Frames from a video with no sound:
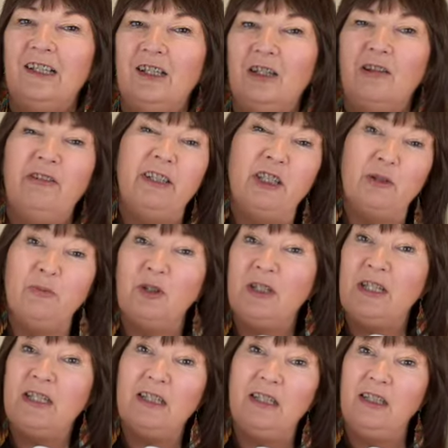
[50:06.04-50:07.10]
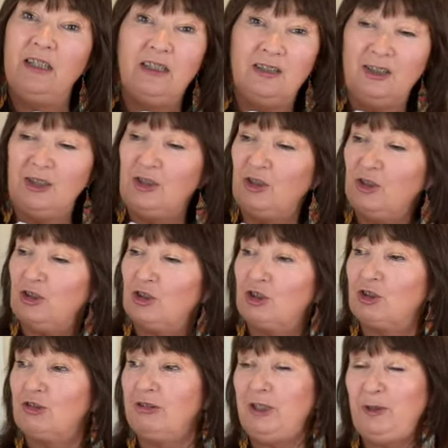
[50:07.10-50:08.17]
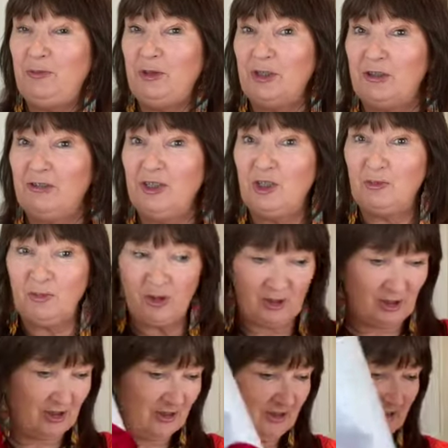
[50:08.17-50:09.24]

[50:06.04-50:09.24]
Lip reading: Christmas, isn't it? Just screams Christmas.